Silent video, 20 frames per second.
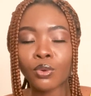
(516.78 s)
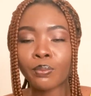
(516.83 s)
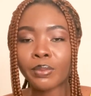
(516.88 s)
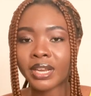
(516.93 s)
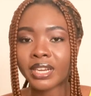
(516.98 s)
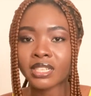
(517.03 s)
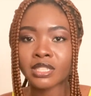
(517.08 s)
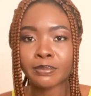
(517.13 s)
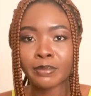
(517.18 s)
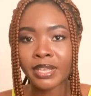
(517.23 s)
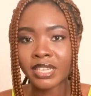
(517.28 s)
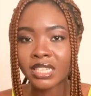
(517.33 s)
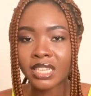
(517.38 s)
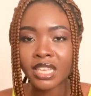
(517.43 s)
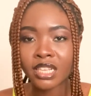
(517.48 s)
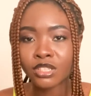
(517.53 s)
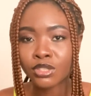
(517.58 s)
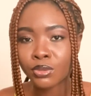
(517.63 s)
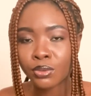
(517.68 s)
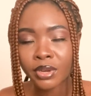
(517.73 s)
participating
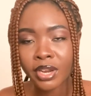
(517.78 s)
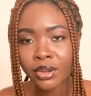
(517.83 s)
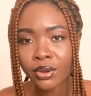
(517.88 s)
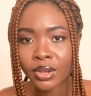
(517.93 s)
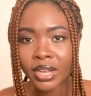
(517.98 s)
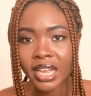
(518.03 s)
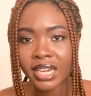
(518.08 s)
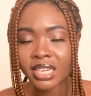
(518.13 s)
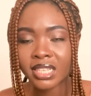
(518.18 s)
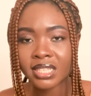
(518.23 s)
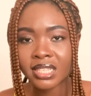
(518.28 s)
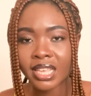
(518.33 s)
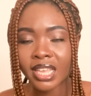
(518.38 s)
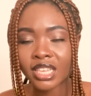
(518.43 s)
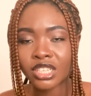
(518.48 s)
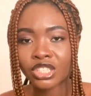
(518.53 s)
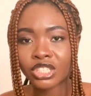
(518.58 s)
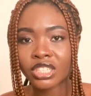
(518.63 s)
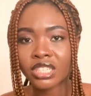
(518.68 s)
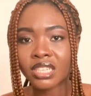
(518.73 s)
in student
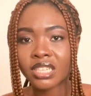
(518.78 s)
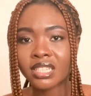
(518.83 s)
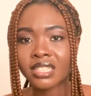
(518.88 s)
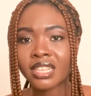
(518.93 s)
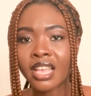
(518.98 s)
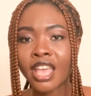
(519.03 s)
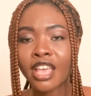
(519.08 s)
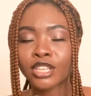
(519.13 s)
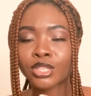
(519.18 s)
organizations.